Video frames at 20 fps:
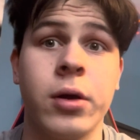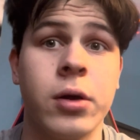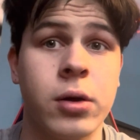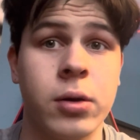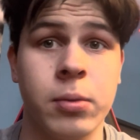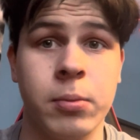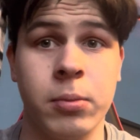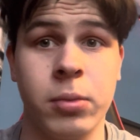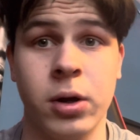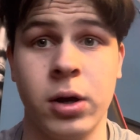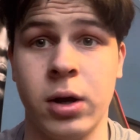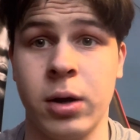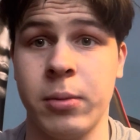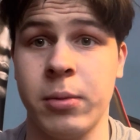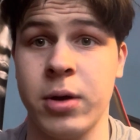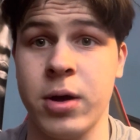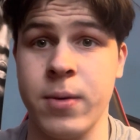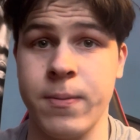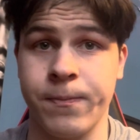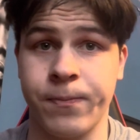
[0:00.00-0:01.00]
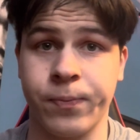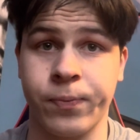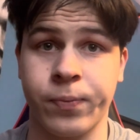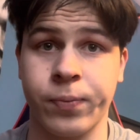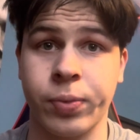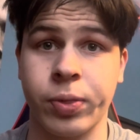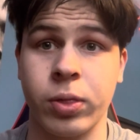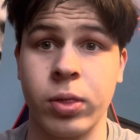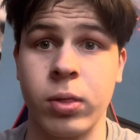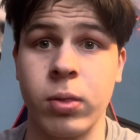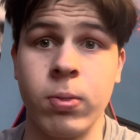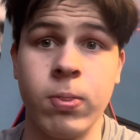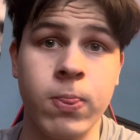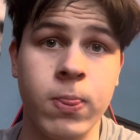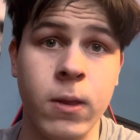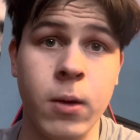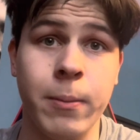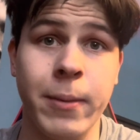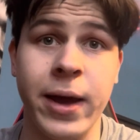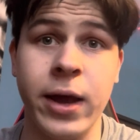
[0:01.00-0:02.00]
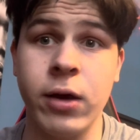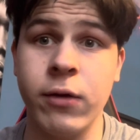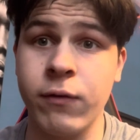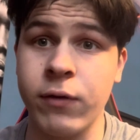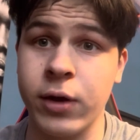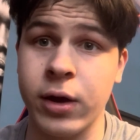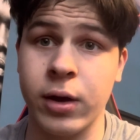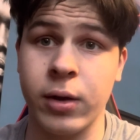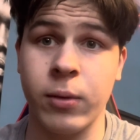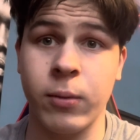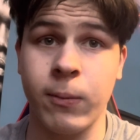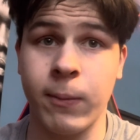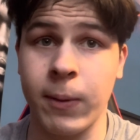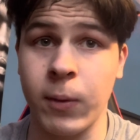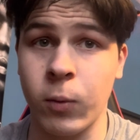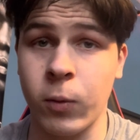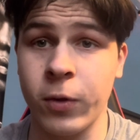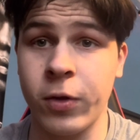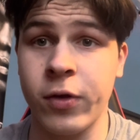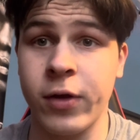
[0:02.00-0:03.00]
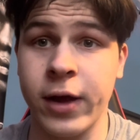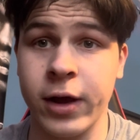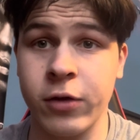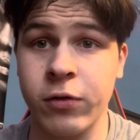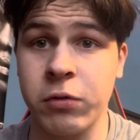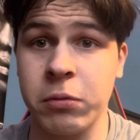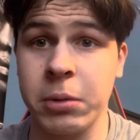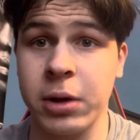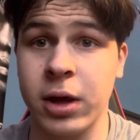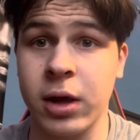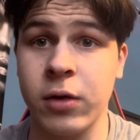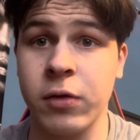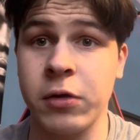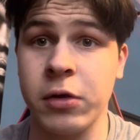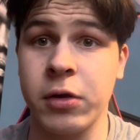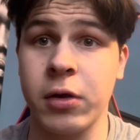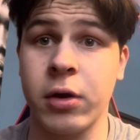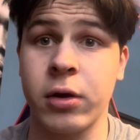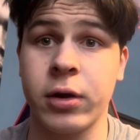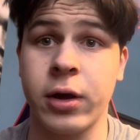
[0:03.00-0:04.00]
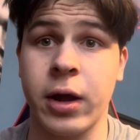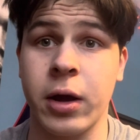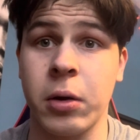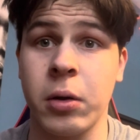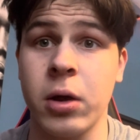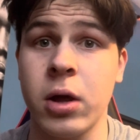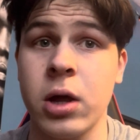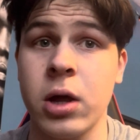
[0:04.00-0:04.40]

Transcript: But I mean, main event. I mean, what's next for Mackenzie Dern now?